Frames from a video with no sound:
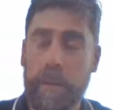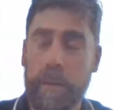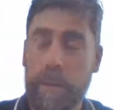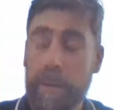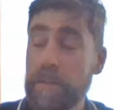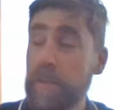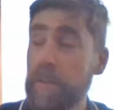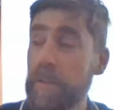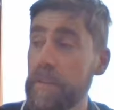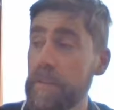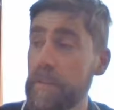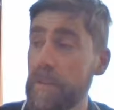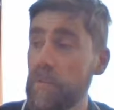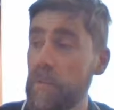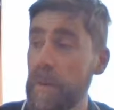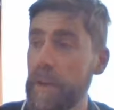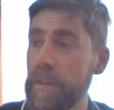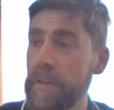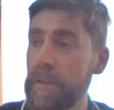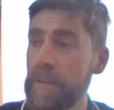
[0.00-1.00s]
Yeah, so there's a
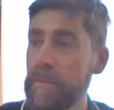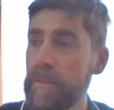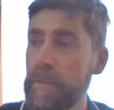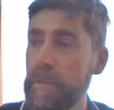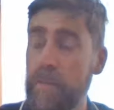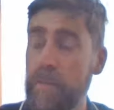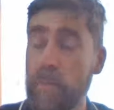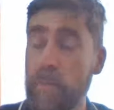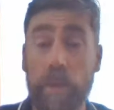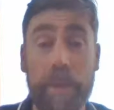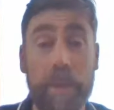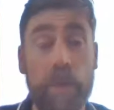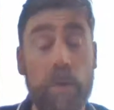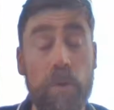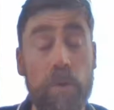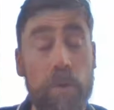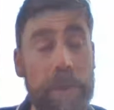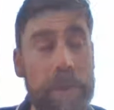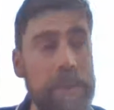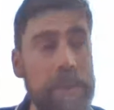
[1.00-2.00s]
range of different what they
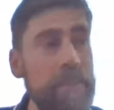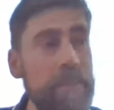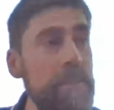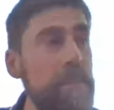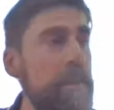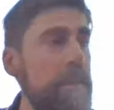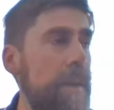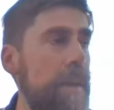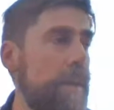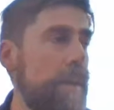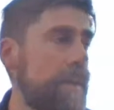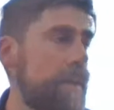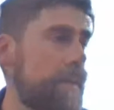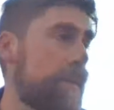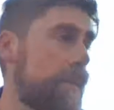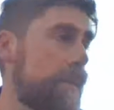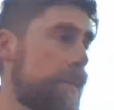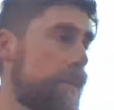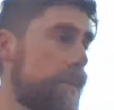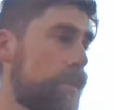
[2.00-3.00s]
call
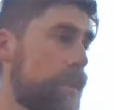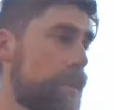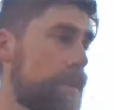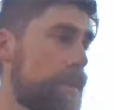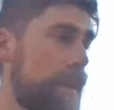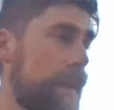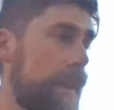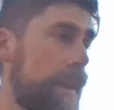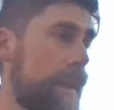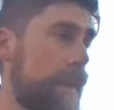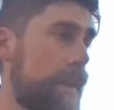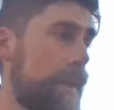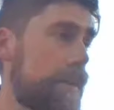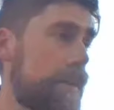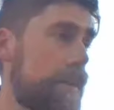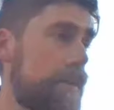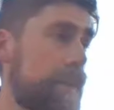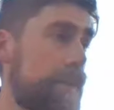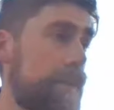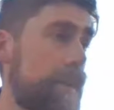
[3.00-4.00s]
indicators which allow
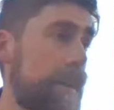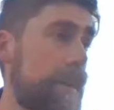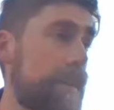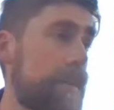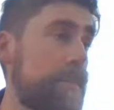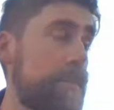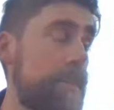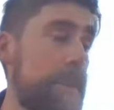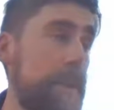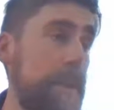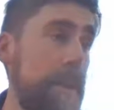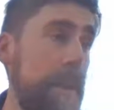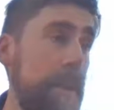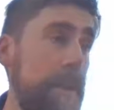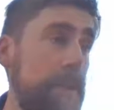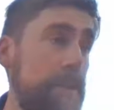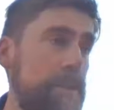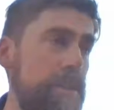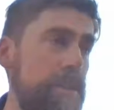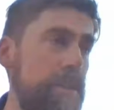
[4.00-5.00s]
us to test
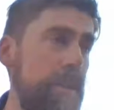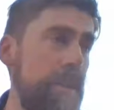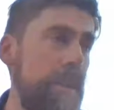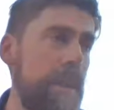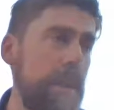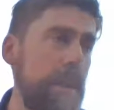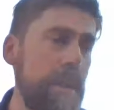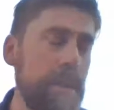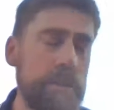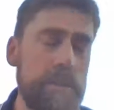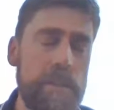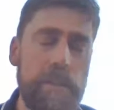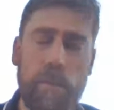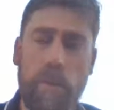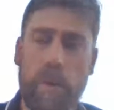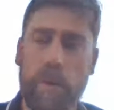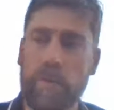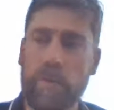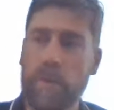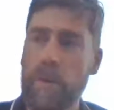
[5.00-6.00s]
pH. Does
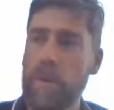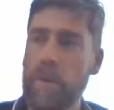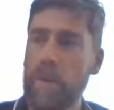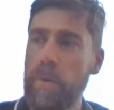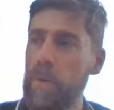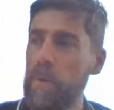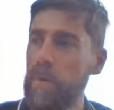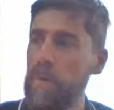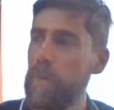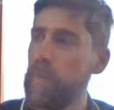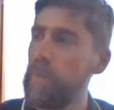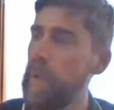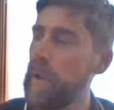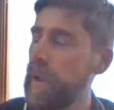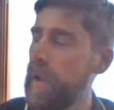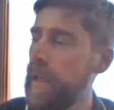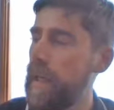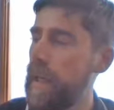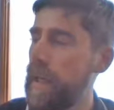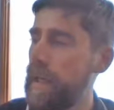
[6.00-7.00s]
anyone recall the
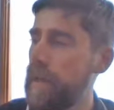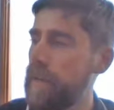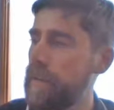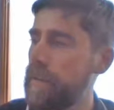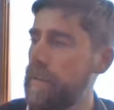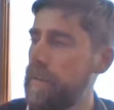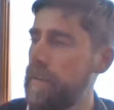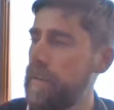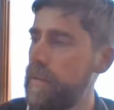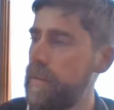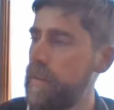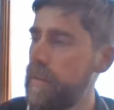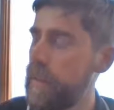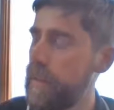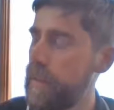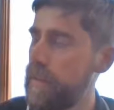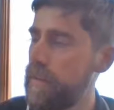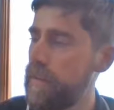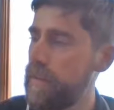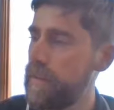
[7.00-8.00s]
plant
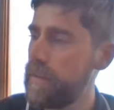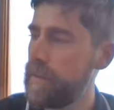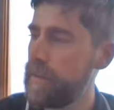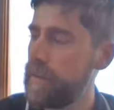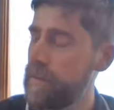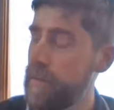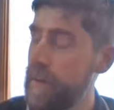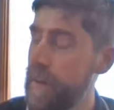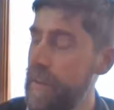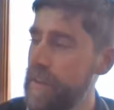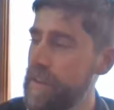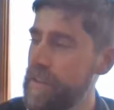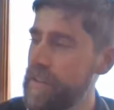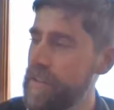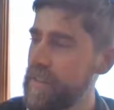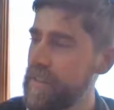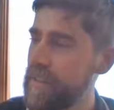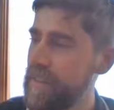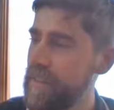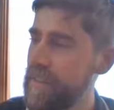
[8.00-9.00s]
and
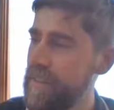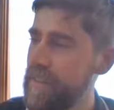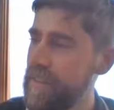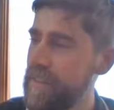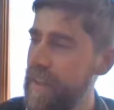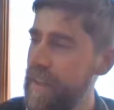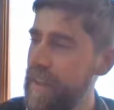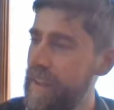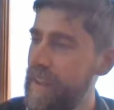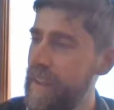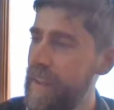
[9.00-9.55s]
inhalation test?